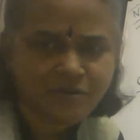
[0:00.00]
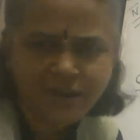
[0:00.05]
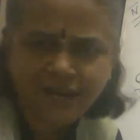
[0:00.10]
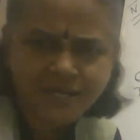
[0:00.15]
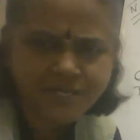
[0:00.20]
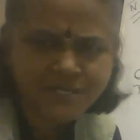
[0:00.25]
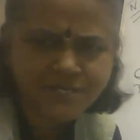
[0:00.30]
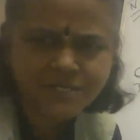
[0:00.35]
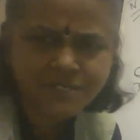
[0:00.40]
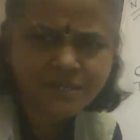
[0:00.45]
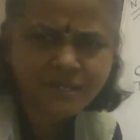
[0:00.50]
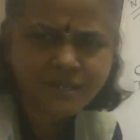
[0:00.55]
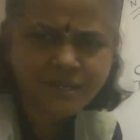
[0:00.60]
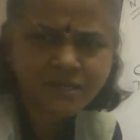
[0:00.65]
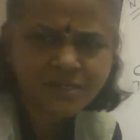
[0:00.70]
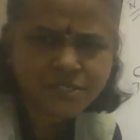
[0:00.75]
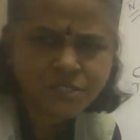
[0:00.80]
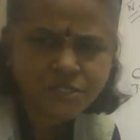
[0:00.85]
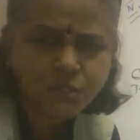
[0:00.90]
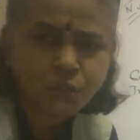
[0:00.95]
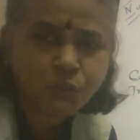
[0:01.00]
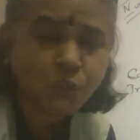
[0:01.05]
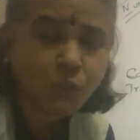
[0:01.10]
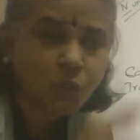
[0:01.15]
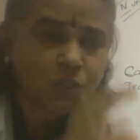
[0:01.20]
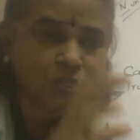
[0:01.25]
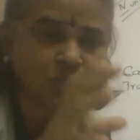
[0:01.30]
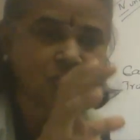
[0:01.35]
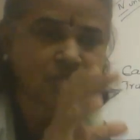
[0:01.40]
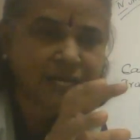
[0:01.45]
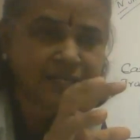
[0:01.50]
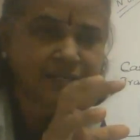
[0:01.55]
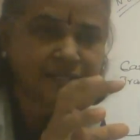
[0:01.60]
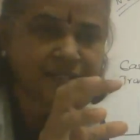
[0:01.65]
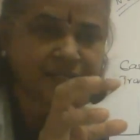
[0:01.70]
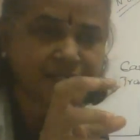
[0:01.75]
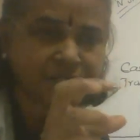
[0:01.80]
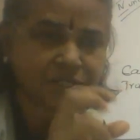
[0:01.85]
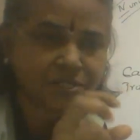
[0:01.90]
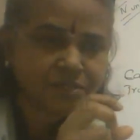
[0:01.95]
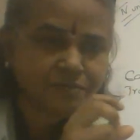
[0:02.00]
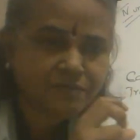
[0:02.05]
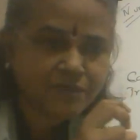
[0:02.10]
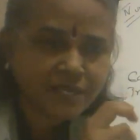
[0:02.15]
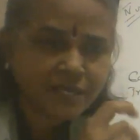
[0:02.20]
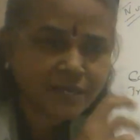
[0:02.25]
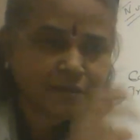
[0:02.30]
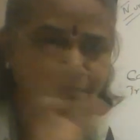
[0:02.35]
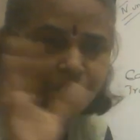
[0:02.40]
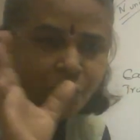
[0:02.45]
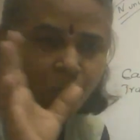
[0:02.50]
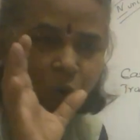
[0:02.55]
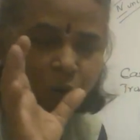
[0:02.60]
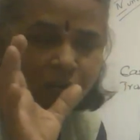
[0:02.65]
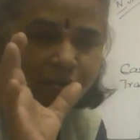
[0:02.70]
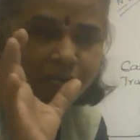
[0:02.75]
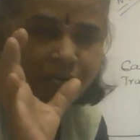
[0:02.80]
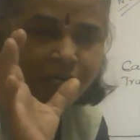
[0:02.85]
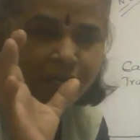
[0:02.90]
Right? So those transactions we can broadly